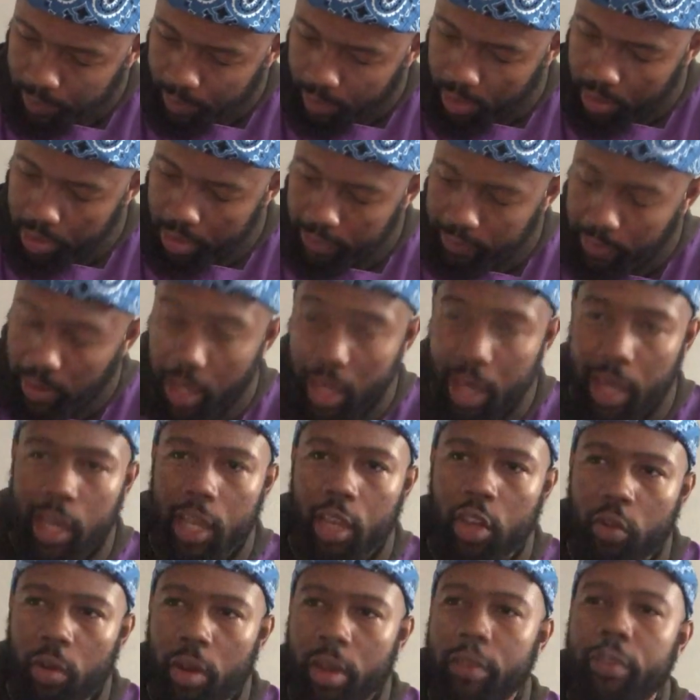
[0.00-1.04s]
Because if they
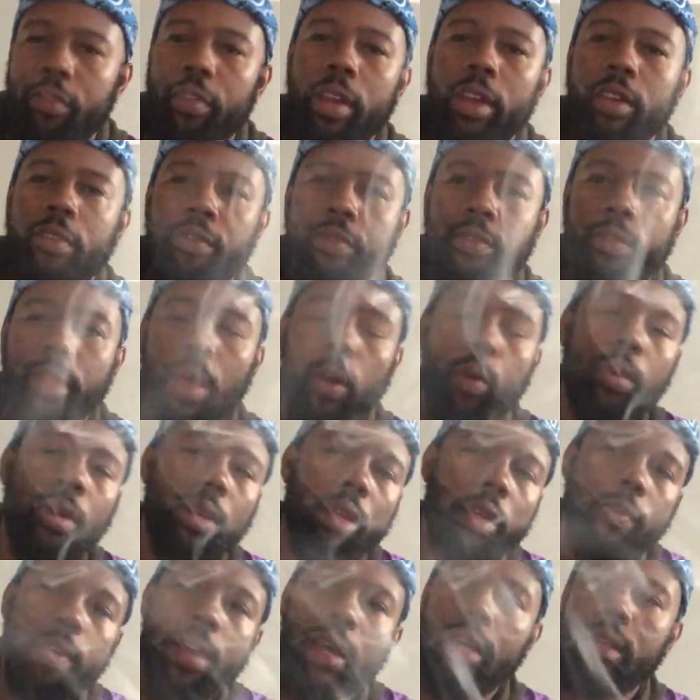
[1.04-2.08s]
had great faith, they
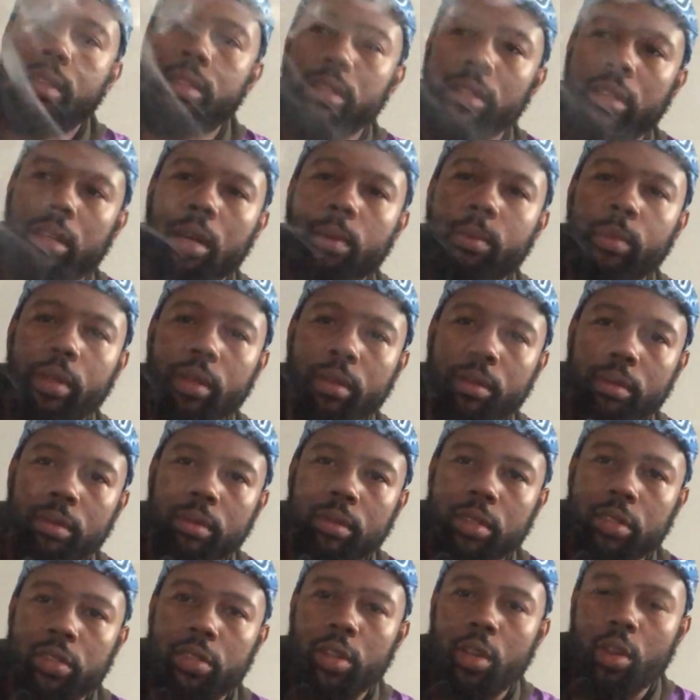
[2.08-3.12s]
wouldn't have had to come and
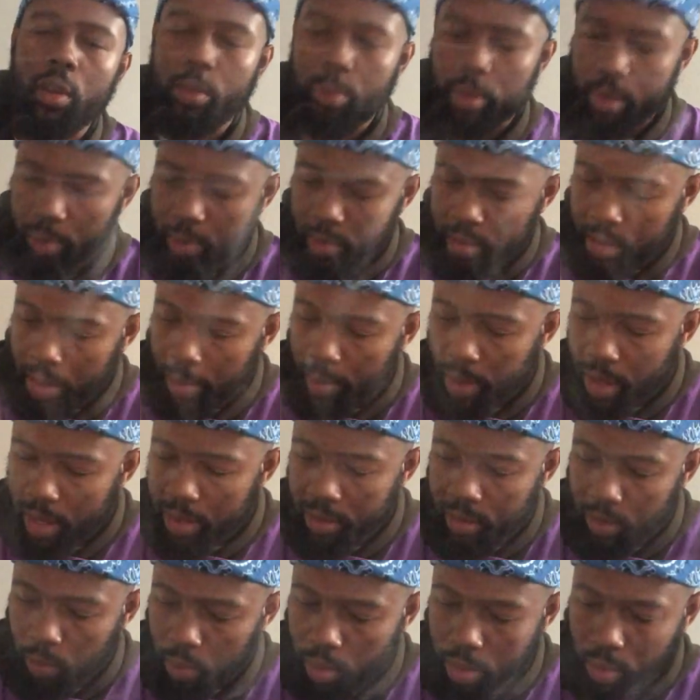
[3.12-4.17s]
disturb him and say,
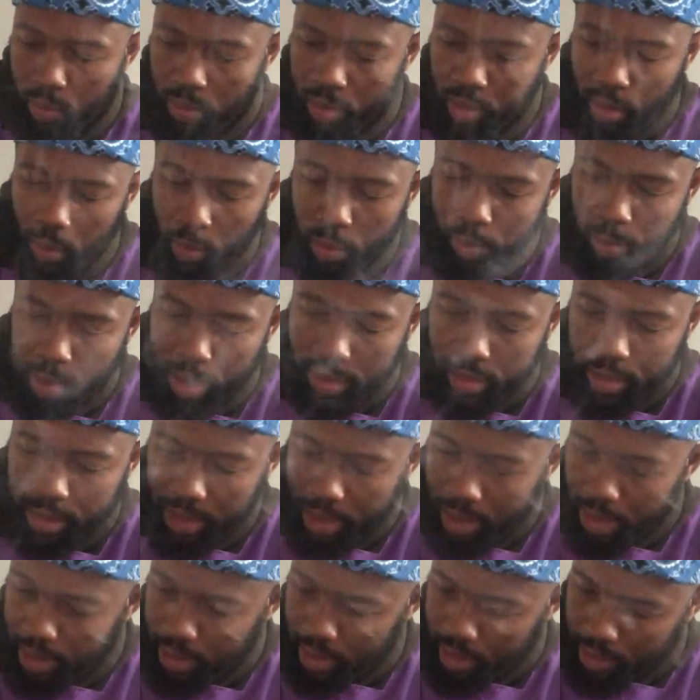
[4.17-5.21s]
Master, we you know we about to
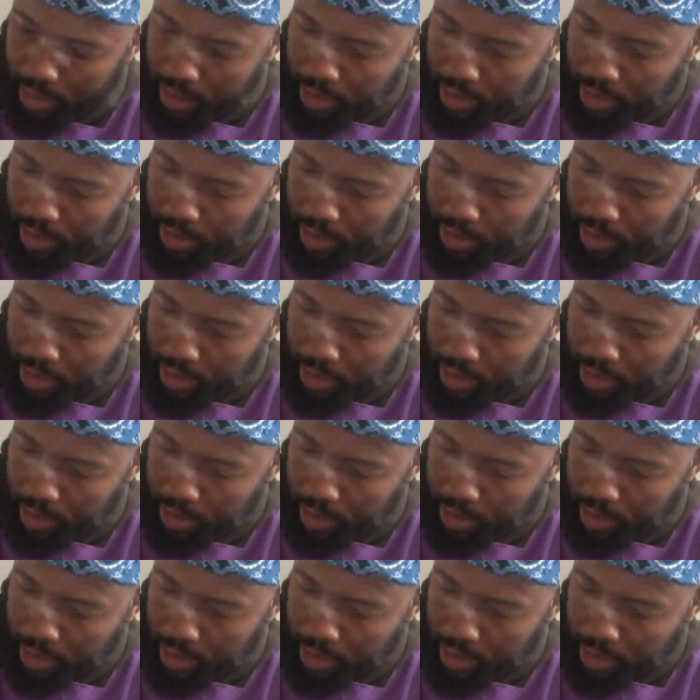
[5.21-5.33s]
die.